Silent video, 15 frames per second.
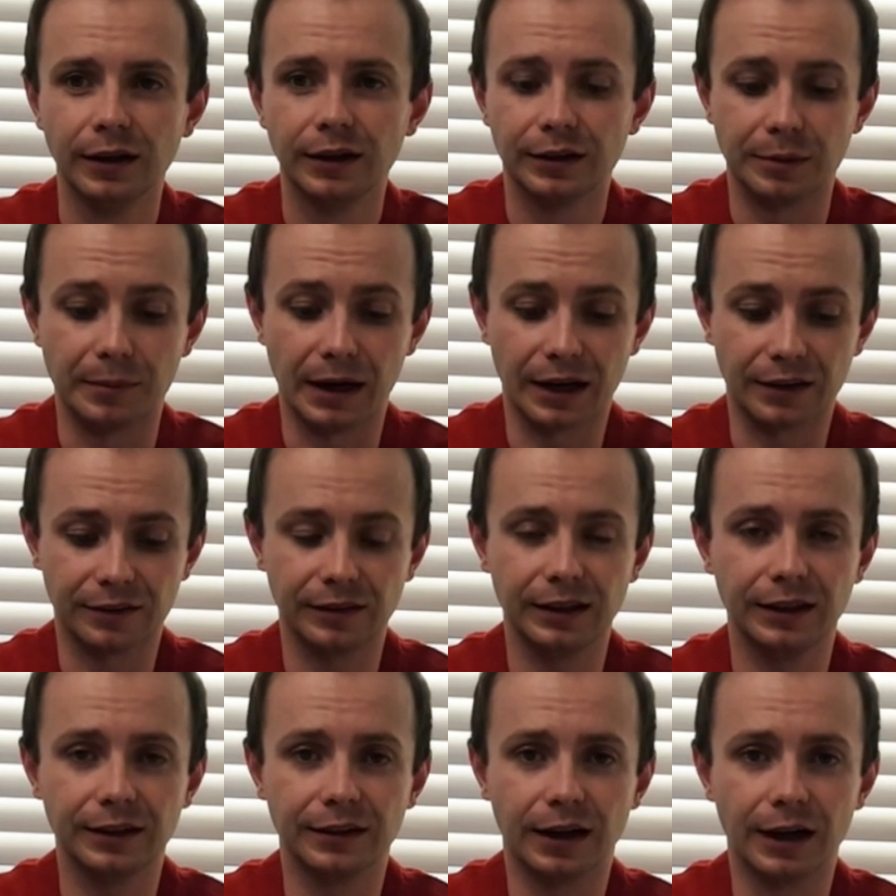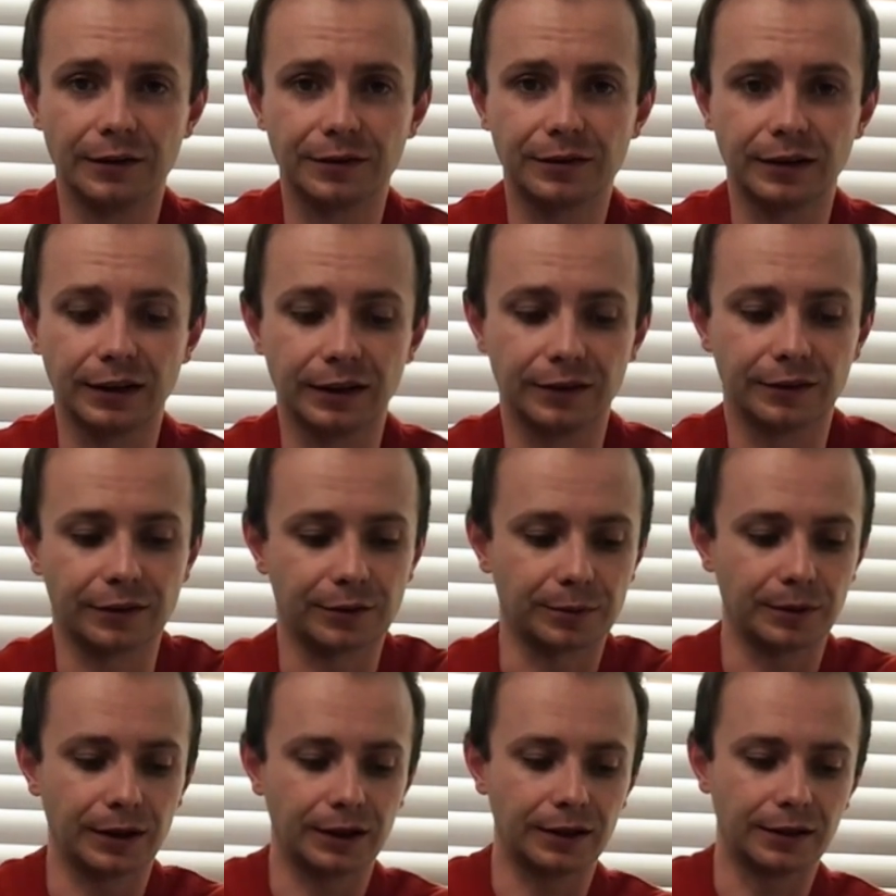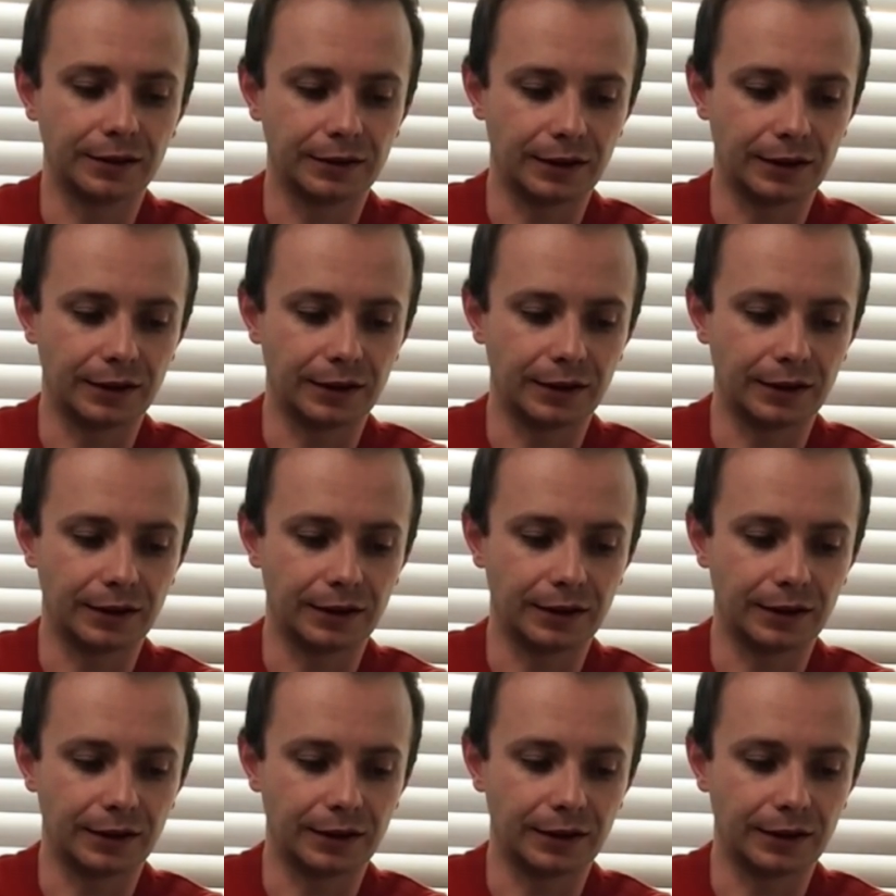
The magazine obviously is as well.